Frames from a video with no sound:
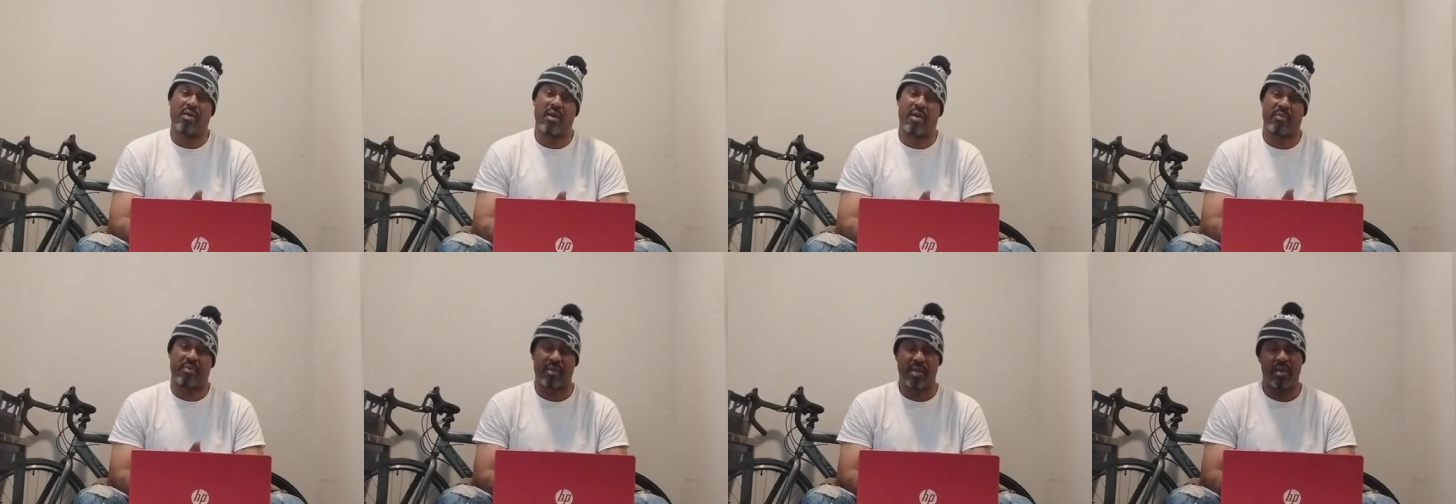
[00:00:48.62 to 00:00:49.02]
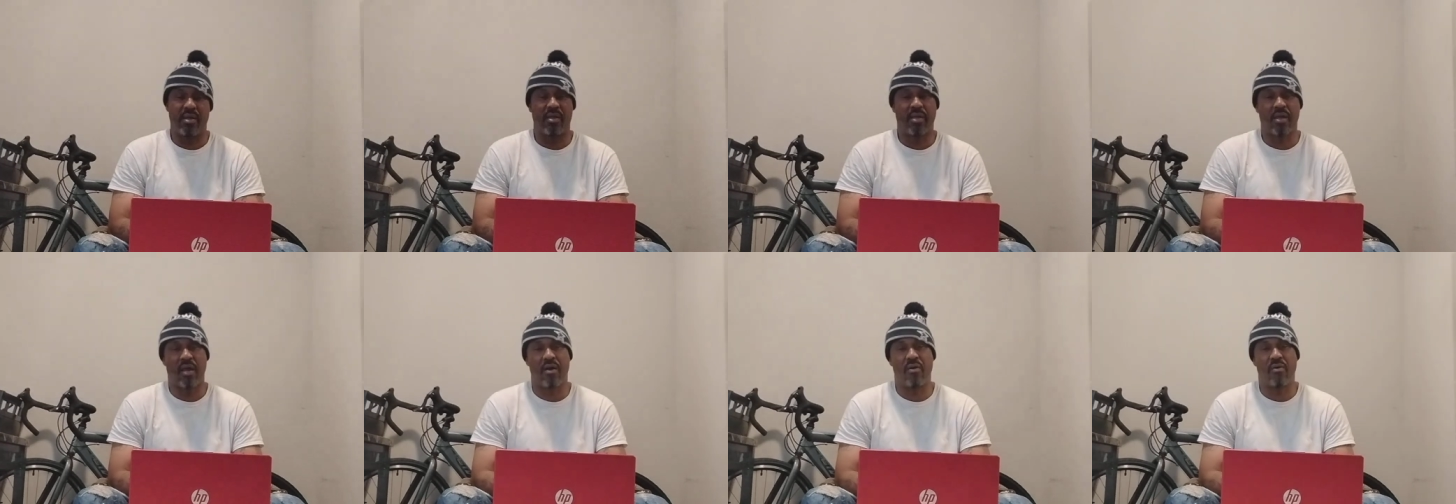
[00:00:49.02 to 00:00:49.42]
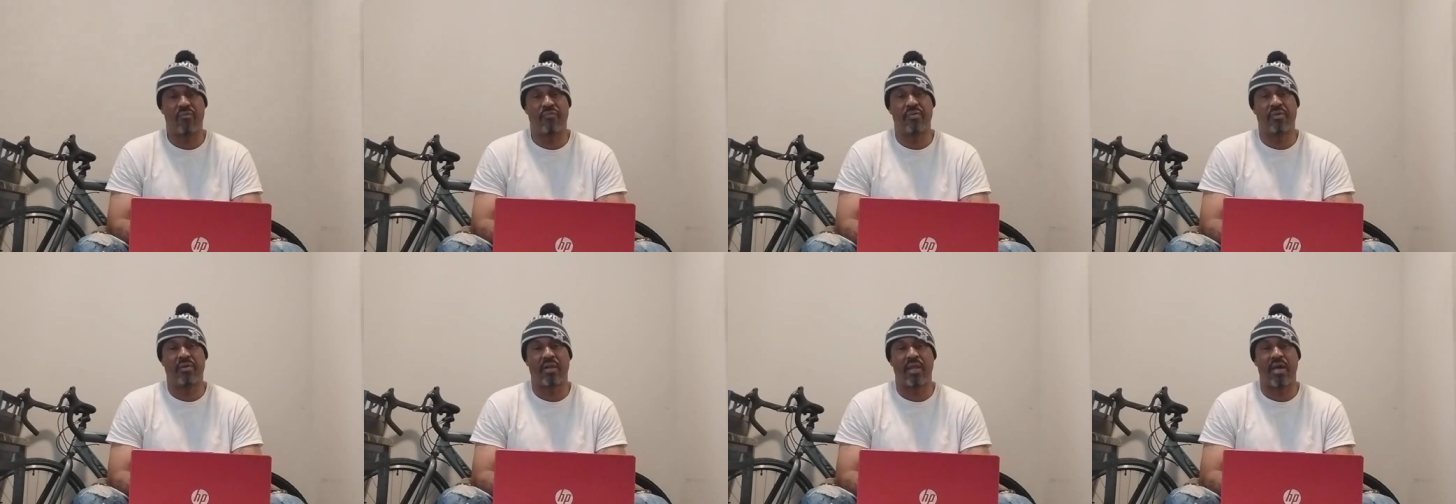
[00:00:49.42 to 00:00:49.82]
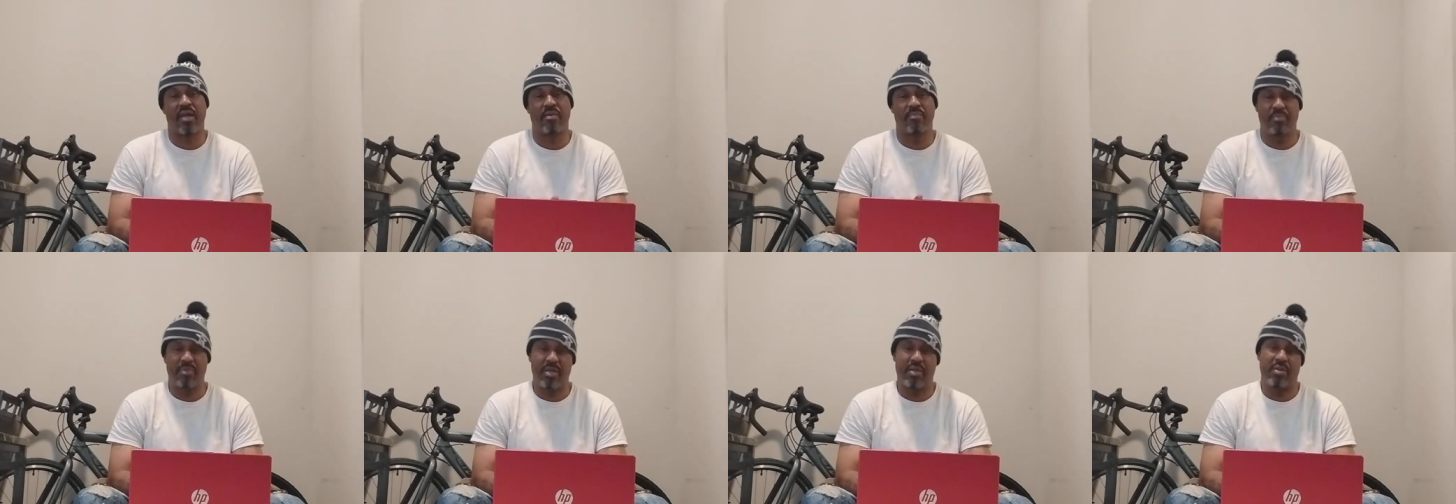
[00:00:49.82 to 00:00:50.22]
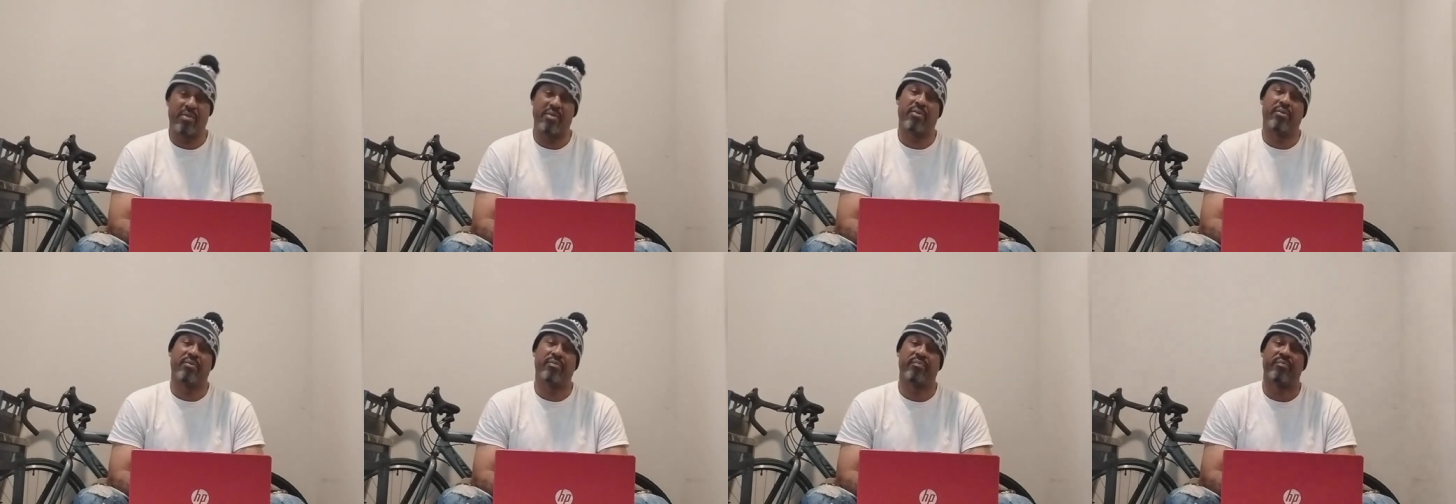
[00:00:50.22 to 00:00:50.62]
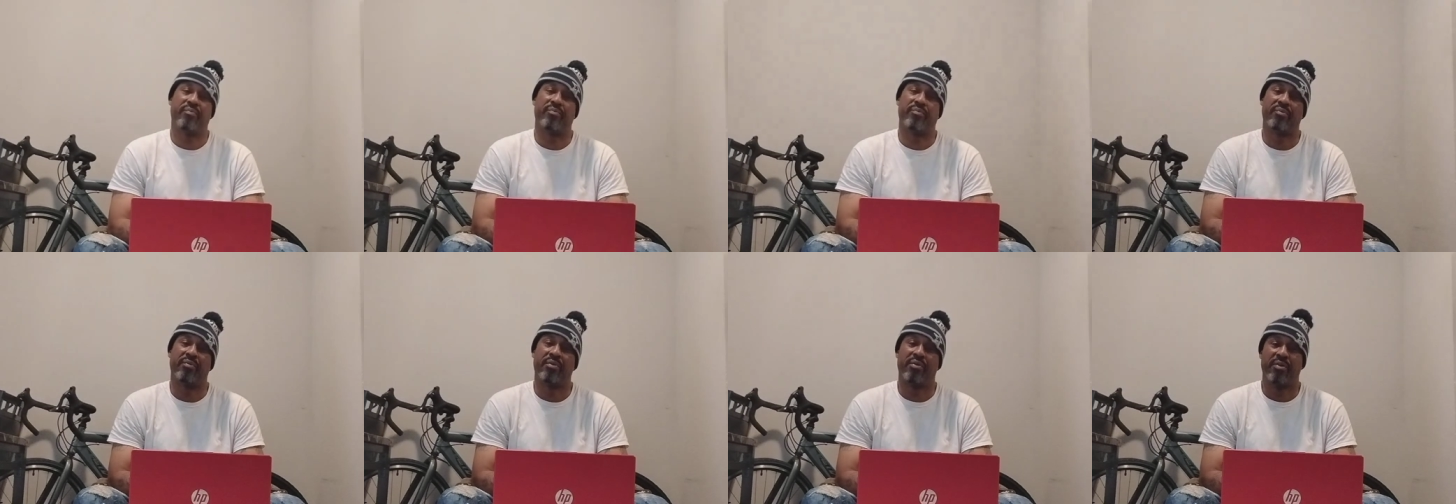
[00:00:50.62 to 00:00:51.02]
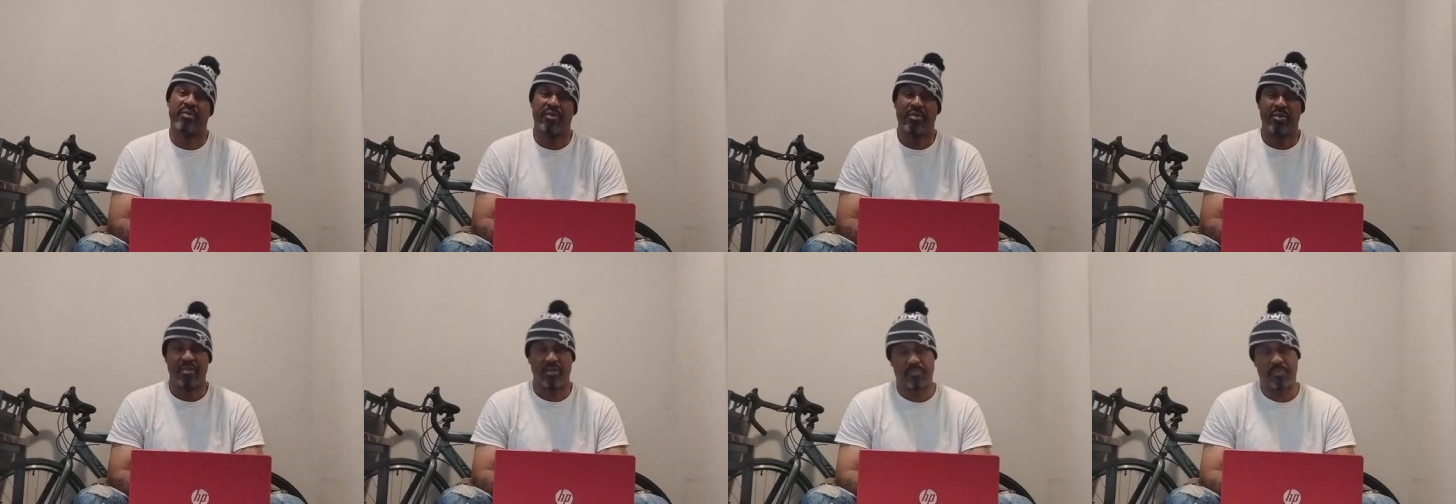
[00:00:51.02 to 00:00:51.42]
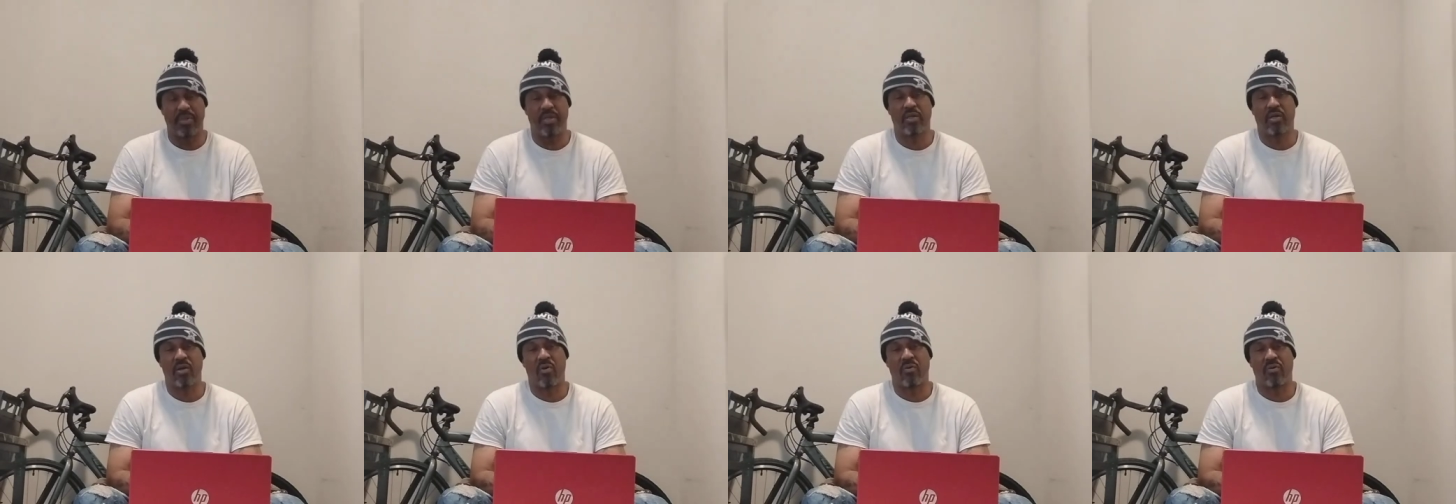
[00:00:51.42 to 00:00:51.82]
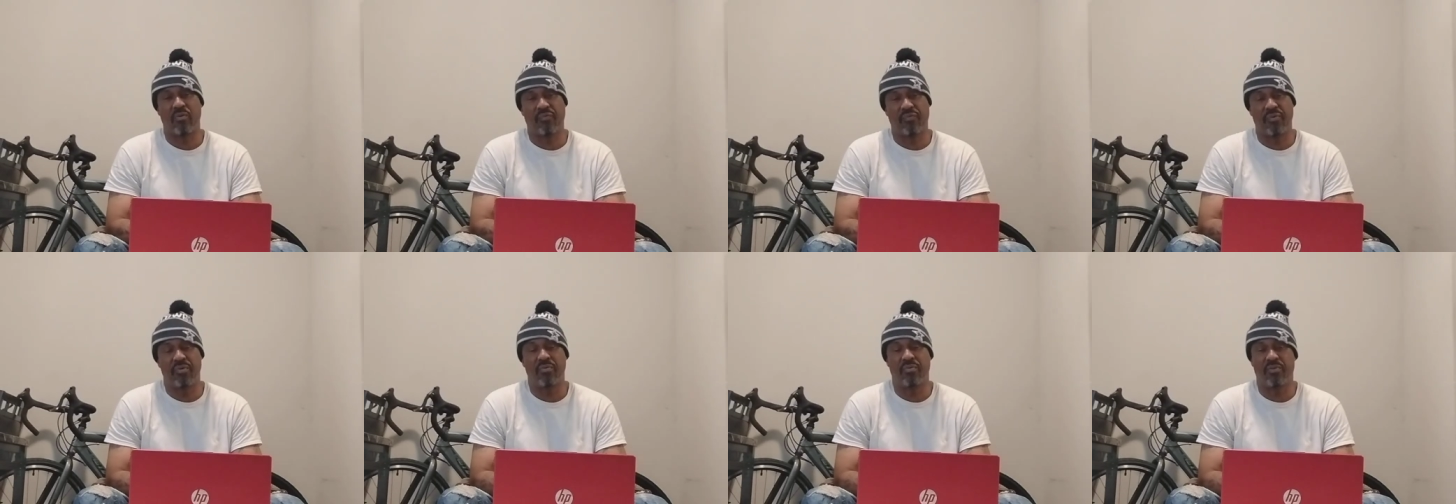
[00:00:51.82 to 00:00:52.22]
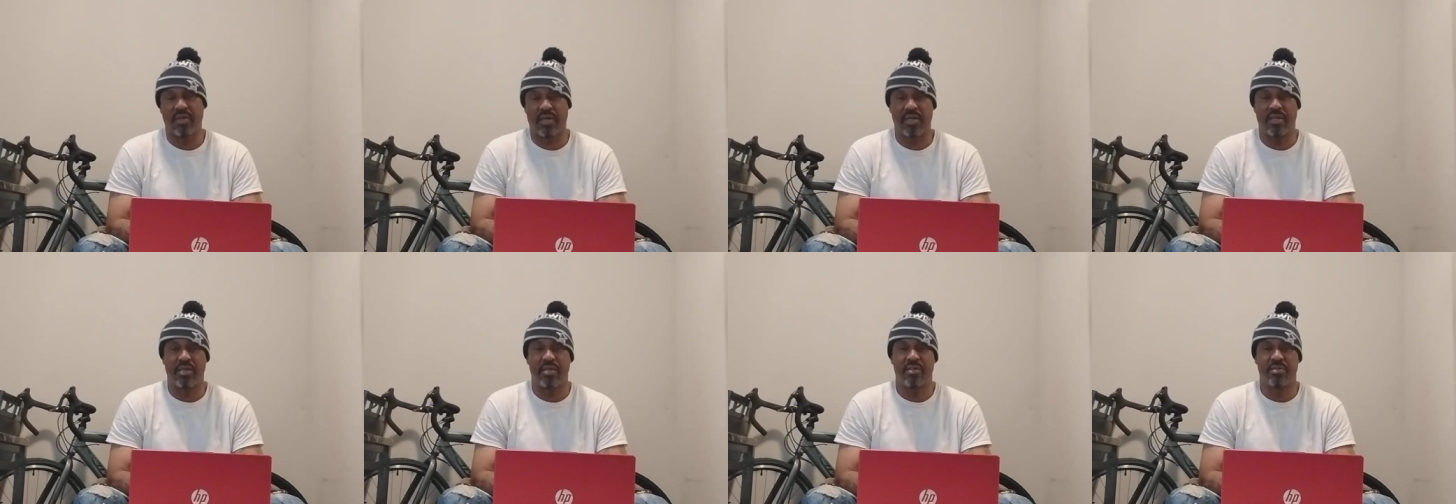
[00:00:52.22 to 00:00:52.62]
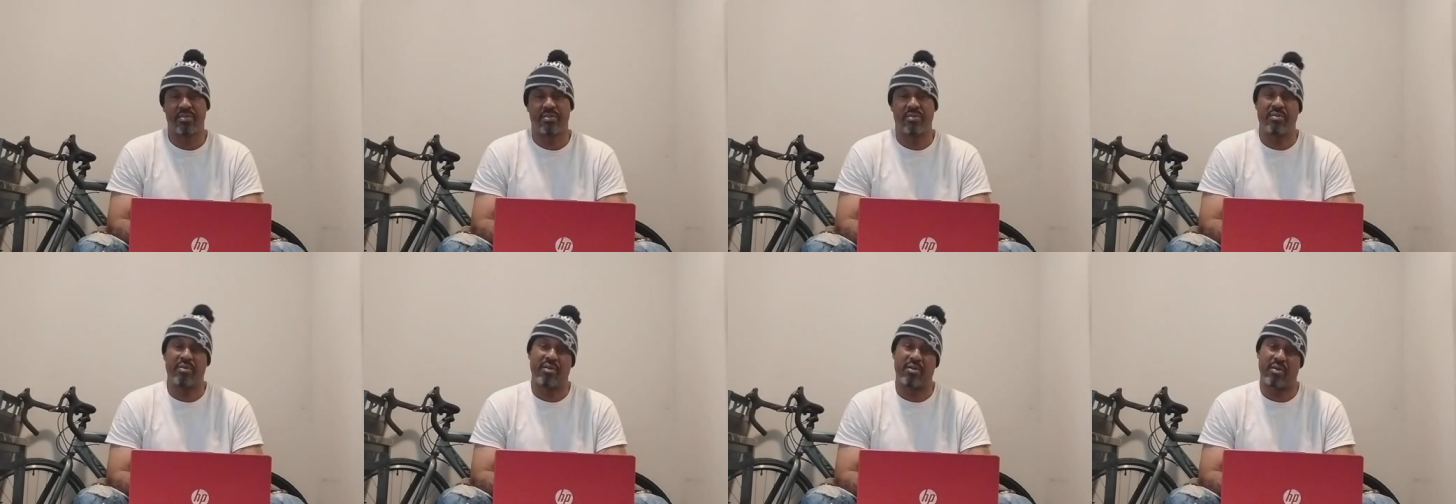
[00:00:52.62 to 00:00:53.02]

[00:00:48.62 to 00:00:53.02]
I thank y'all for allowing me to speak on a few things,